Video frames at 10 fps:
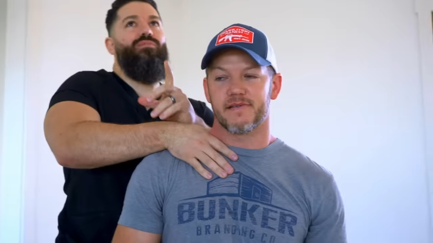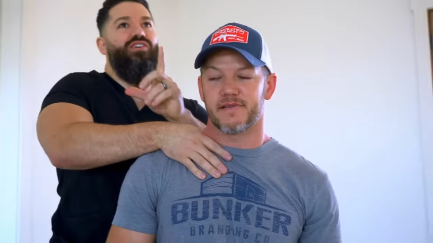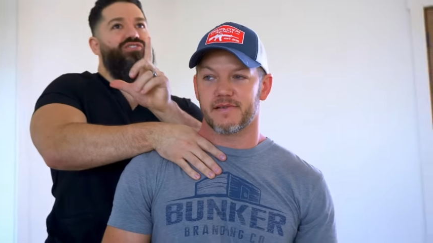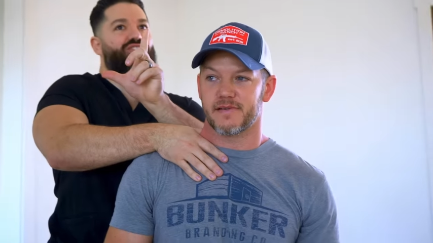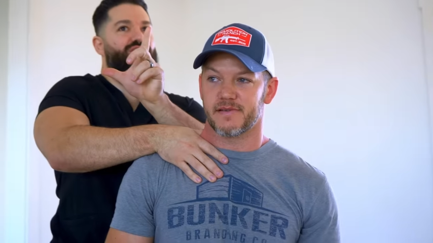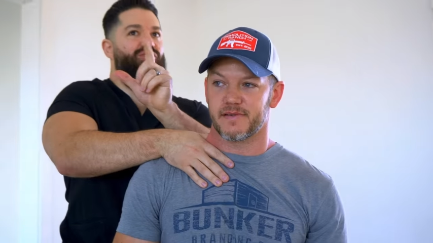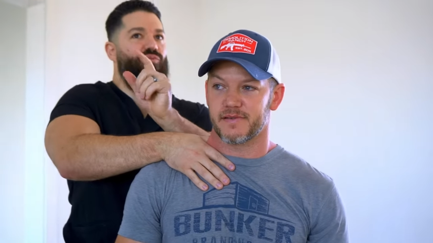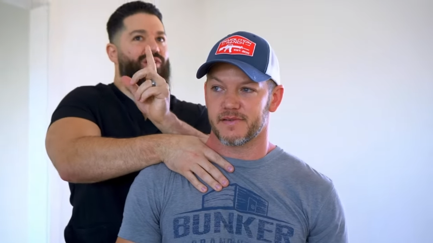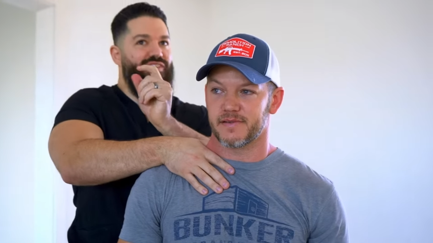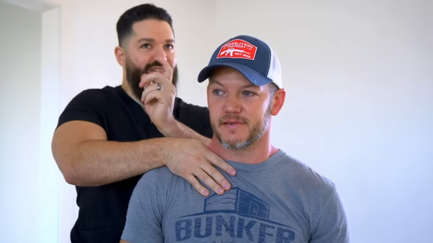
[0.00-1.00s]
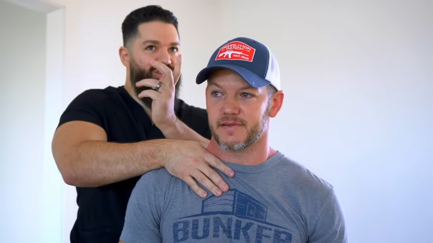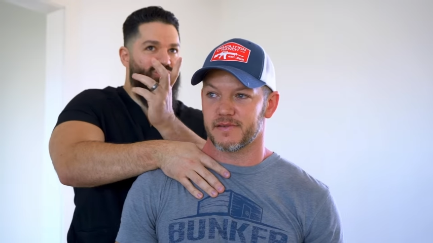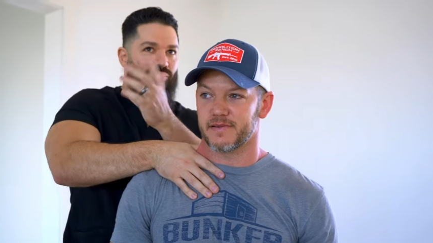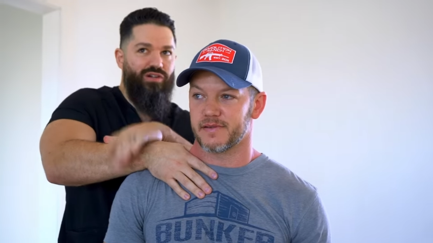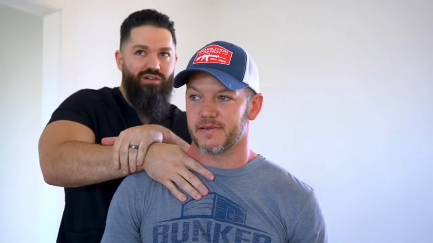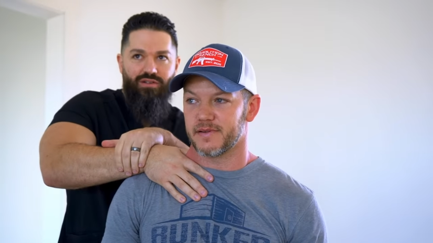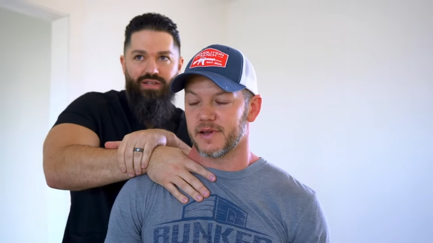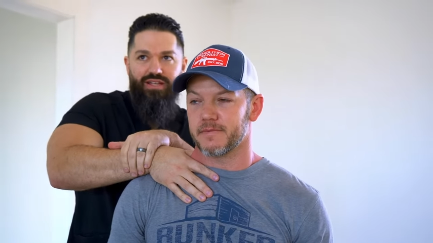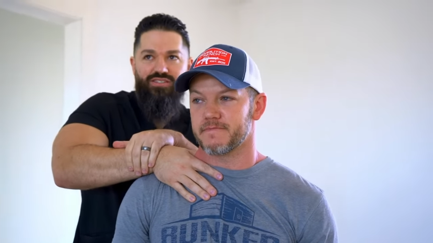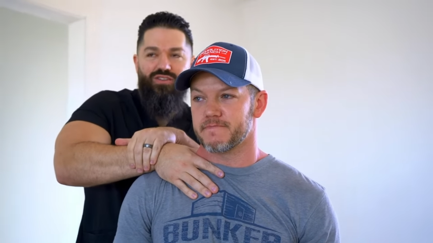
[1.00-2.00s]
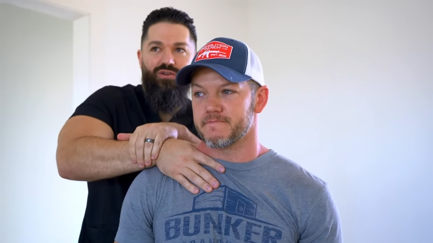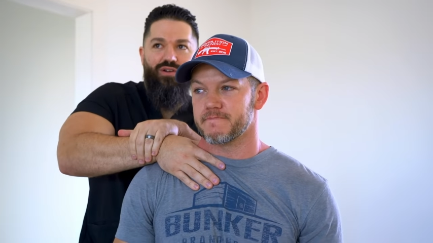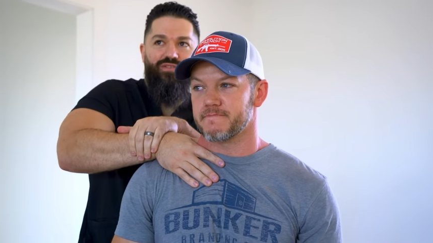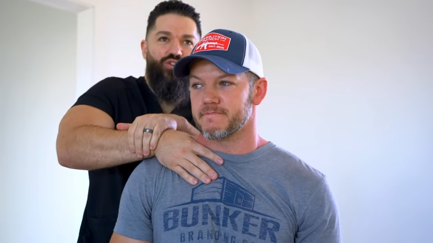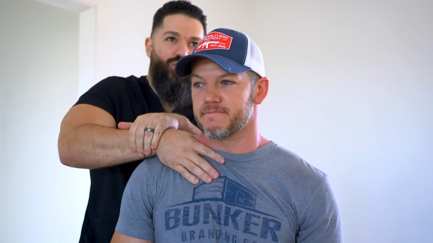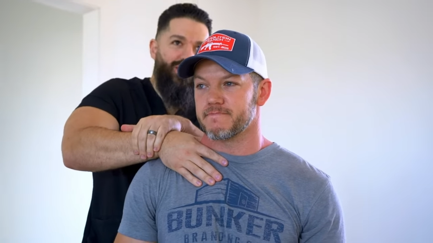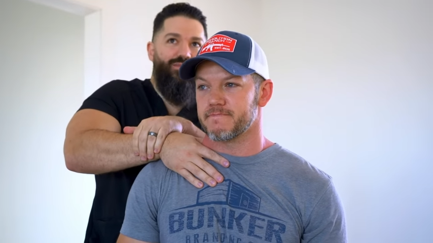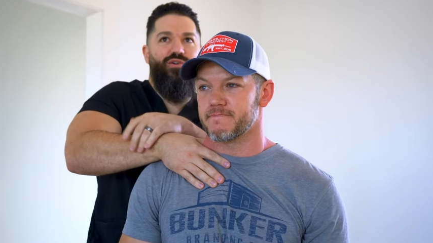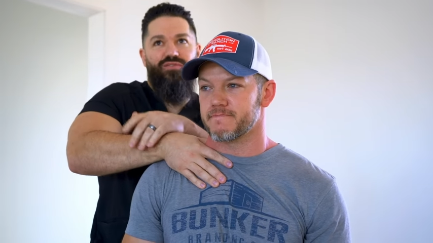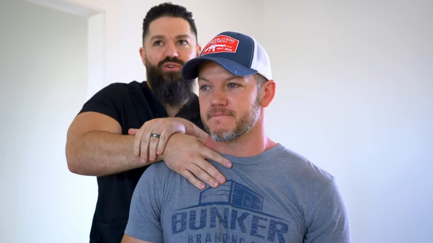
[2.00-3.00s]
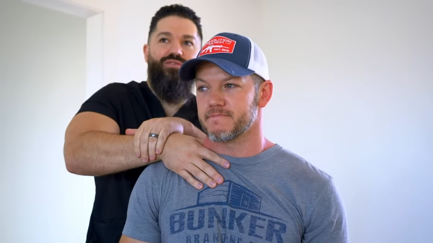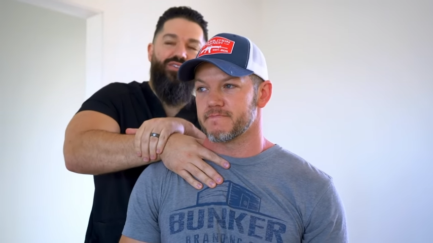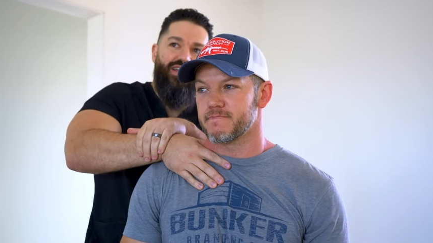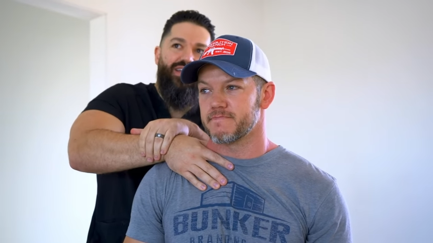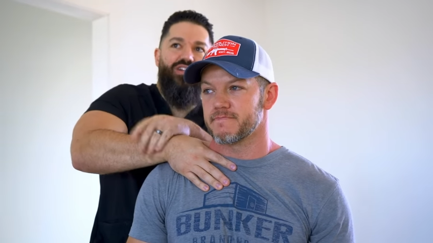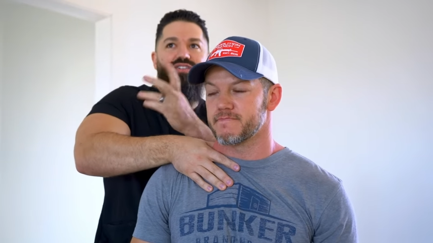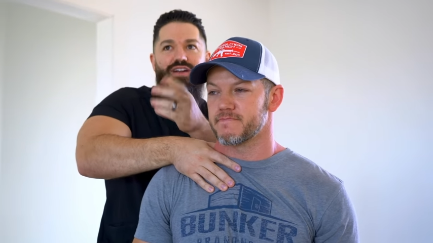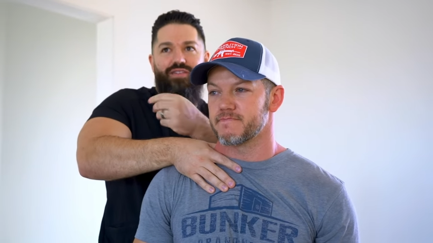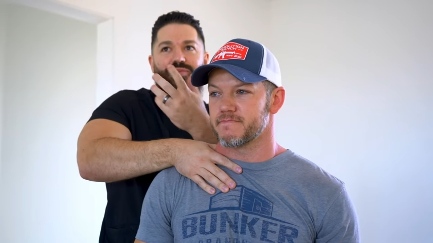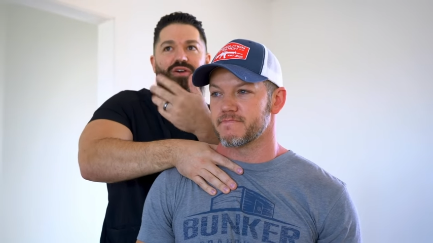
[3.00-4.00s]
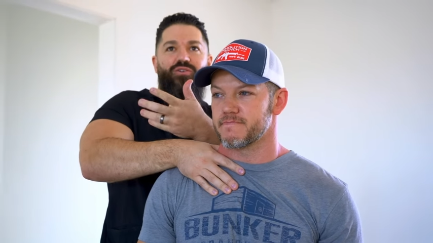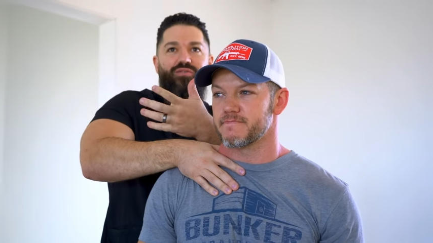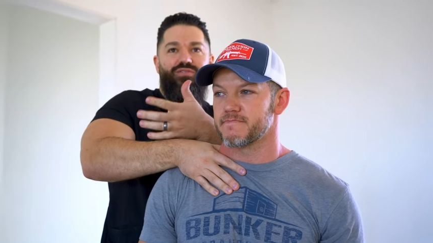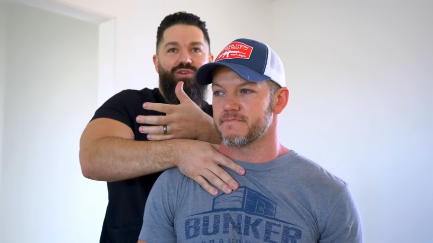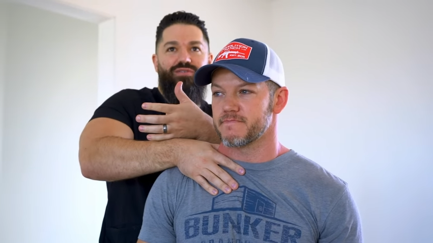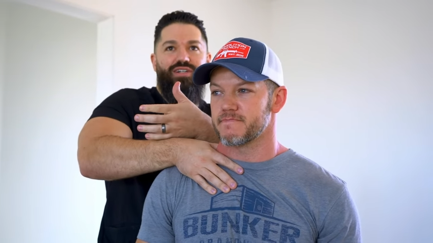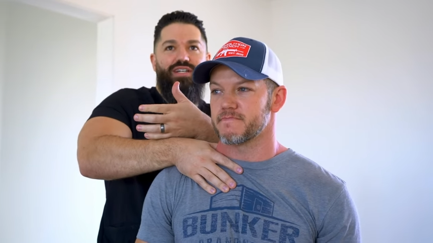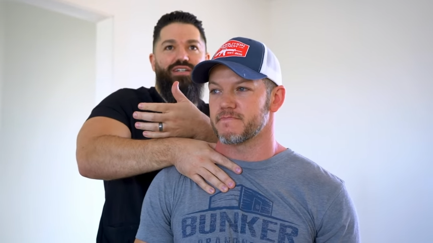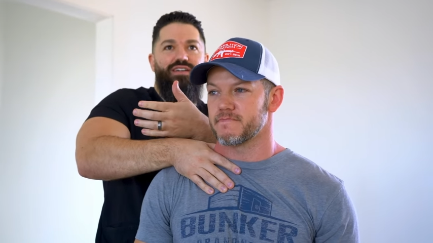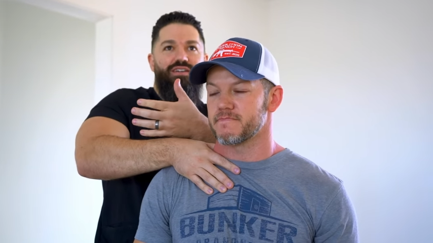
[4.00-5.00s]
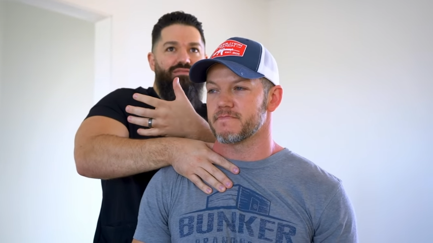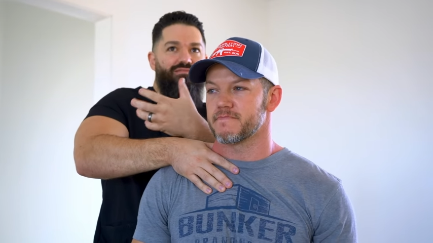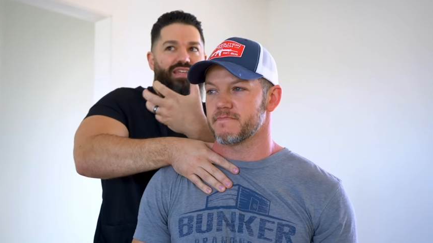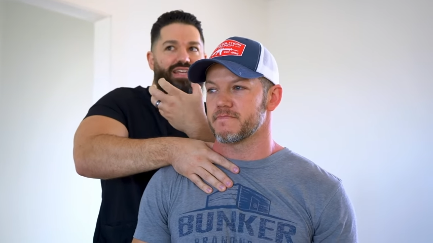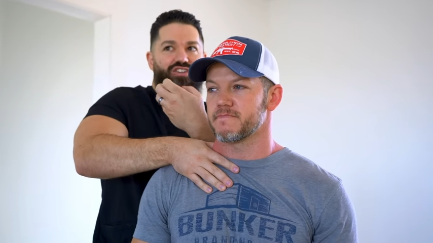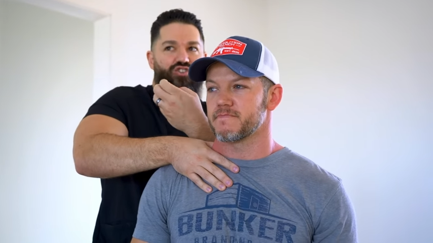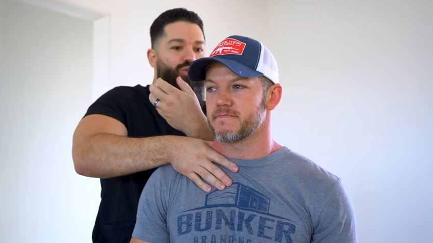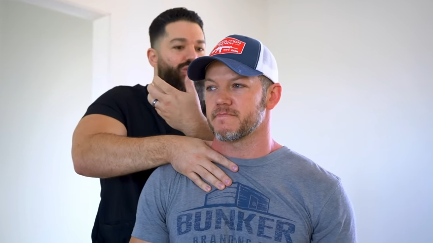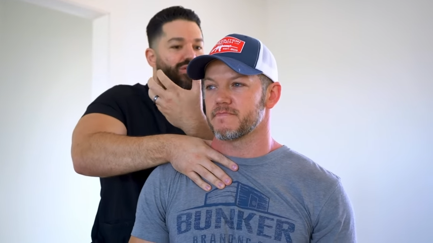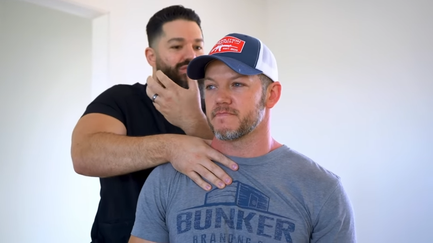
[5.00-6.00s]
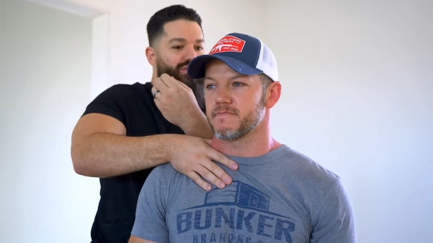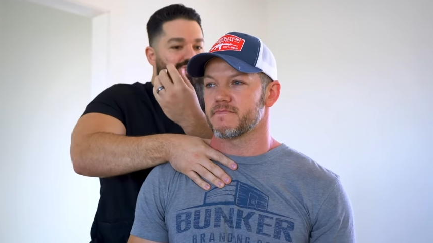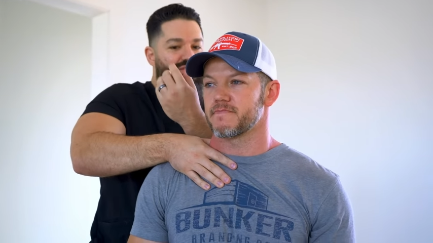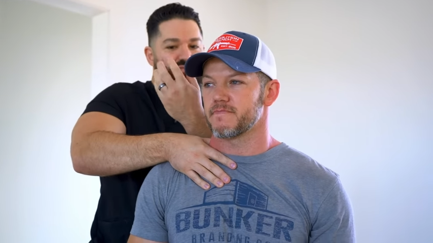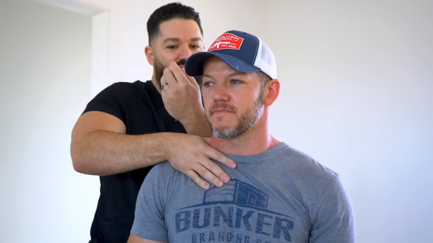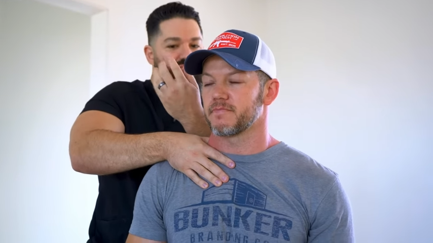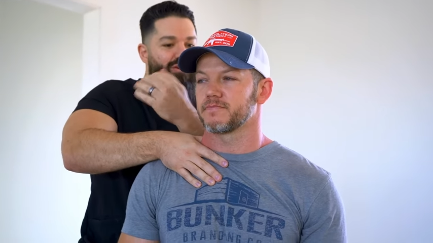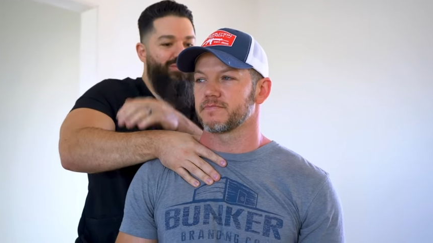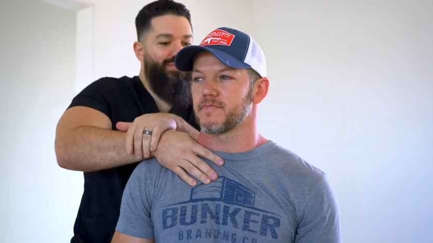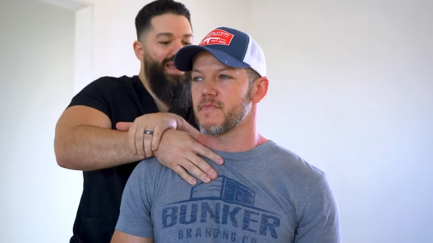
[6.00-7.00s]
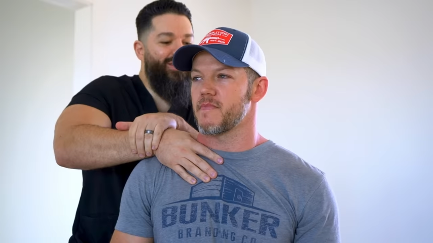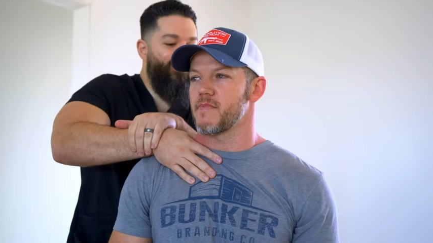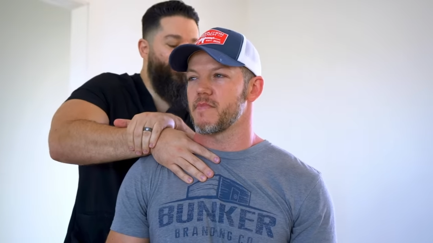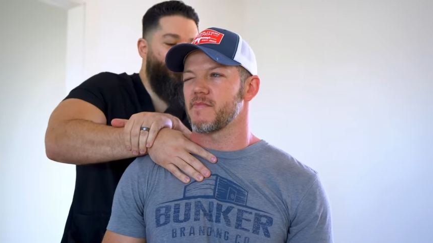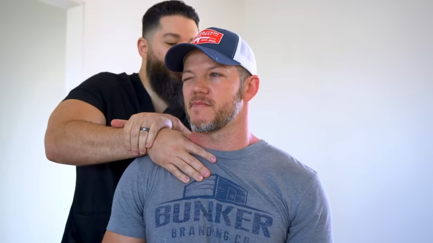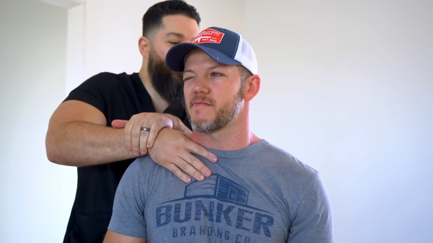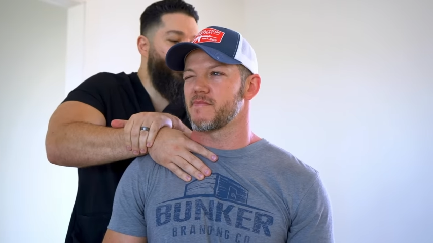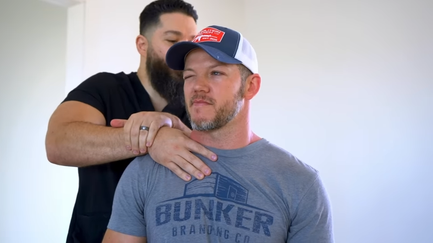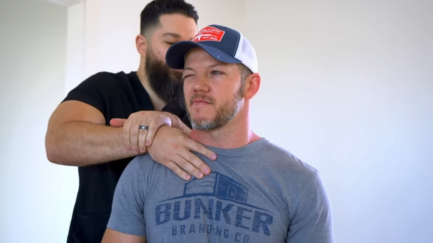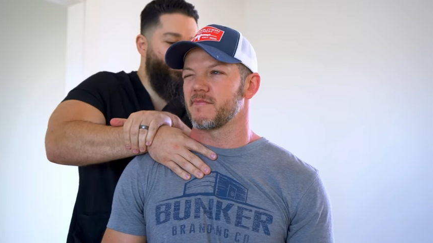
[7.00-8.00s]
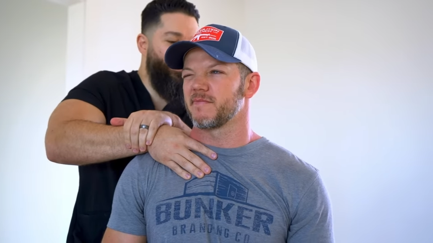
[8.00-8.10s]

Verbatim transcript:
Speaker 1: Muscles can do one thing, they shorten. Yep. And so if you shorten them over and over again and you tear them down and over and over again, they get shorter and little little micro scar tissue